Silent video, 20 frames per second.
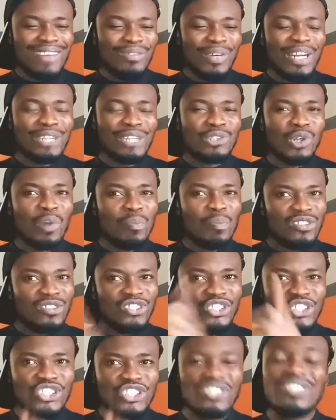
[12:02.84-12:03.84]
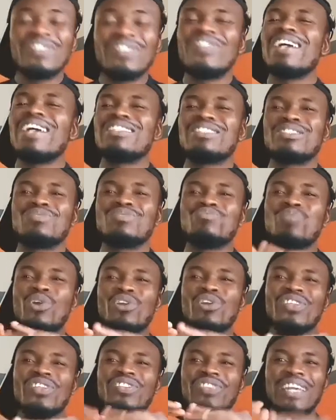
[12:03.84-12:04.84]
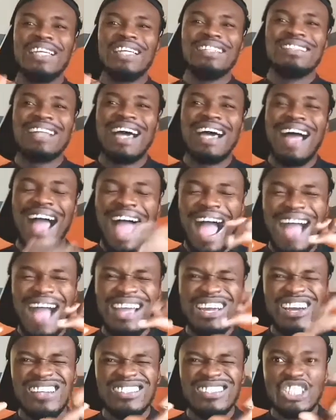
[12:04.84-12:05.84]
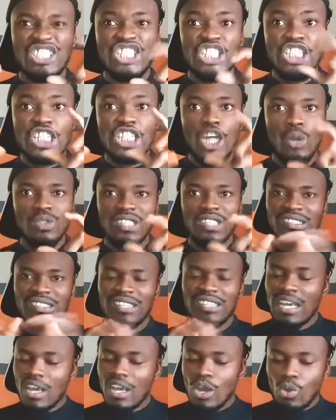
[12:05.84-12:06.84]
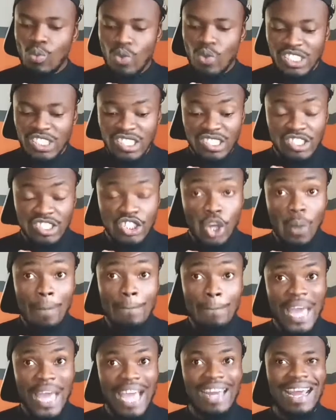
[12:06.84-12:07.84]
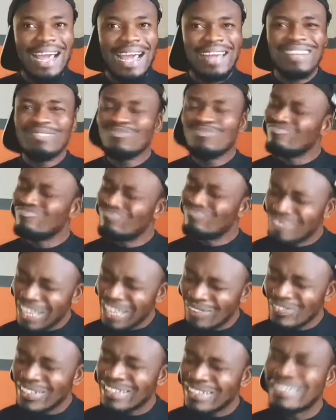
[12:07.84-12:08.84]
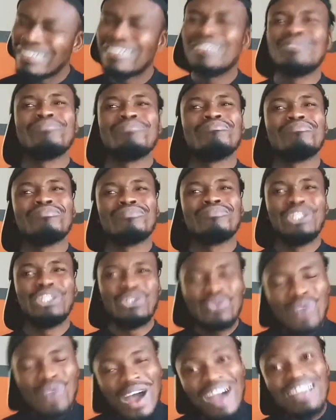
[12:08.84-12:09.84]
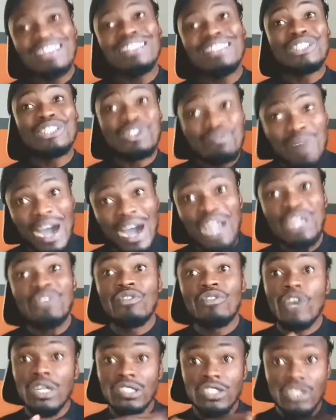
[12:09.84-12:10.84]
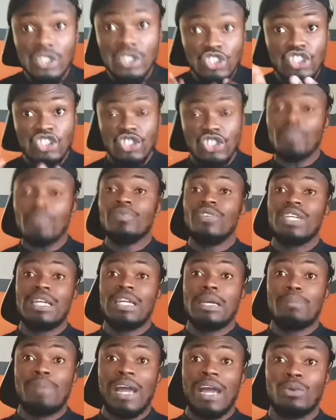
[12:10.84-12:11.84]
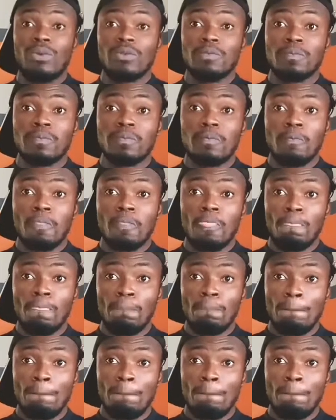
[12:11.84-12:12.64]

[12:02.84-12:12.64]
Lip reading: And when I talk of prostitution, that's one of the things that I got to notice, which is so bad. And definitely, UAE Dubai, you've got to do something about it.